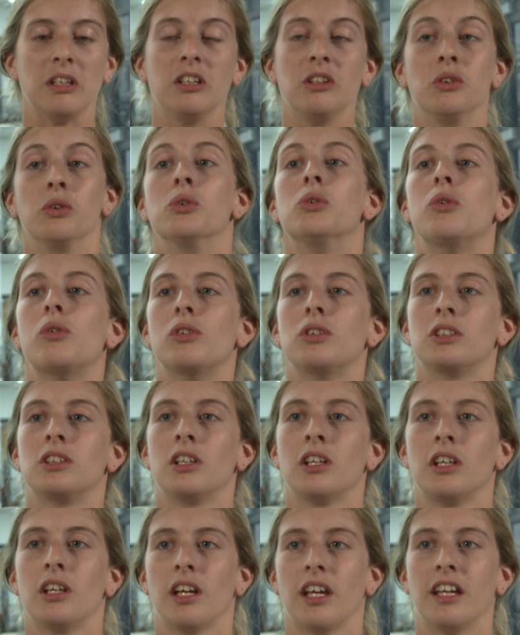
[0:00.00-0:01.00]
be used
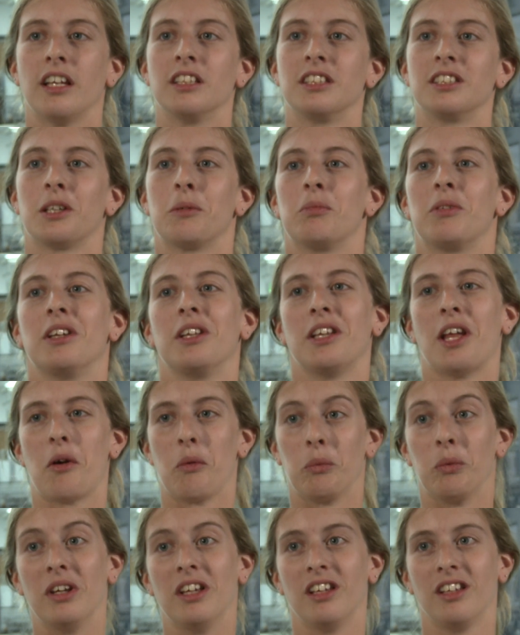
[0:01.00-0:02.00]
in something that
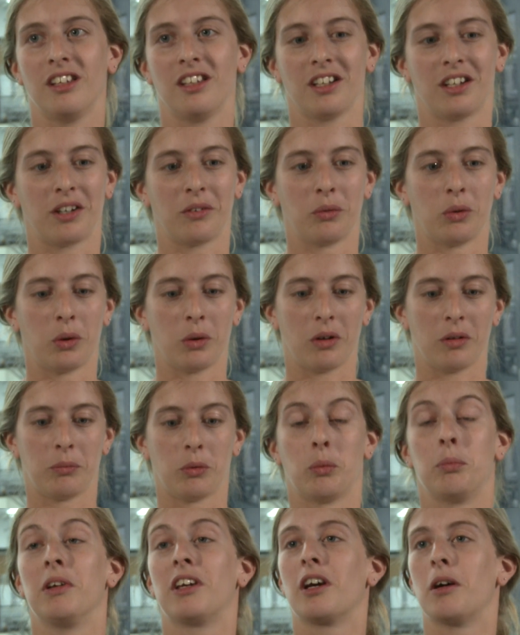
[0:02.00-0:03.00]
we will,
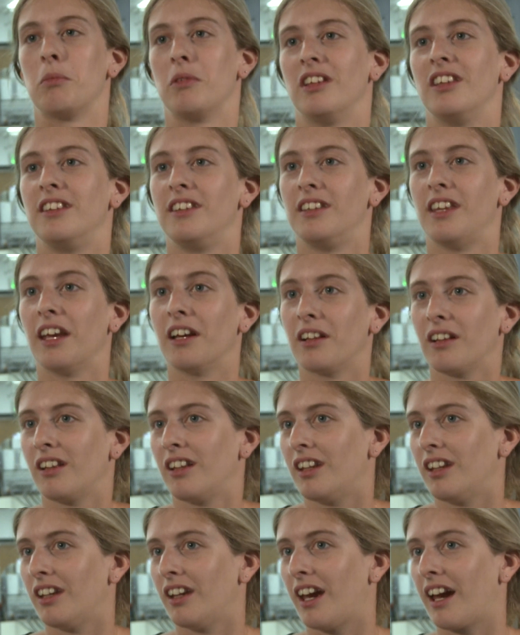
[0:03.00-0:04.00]
will become a
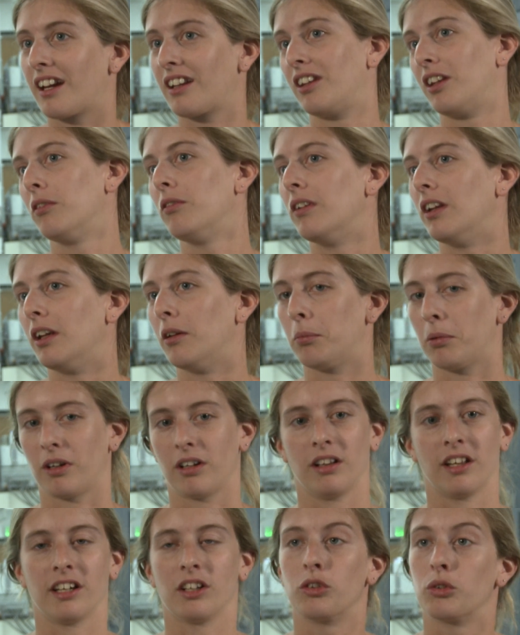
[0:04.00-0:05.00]
daily activity,
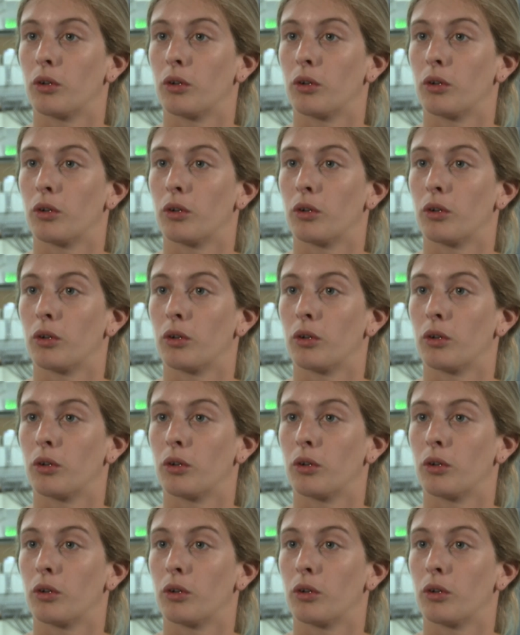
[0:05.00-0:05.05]
like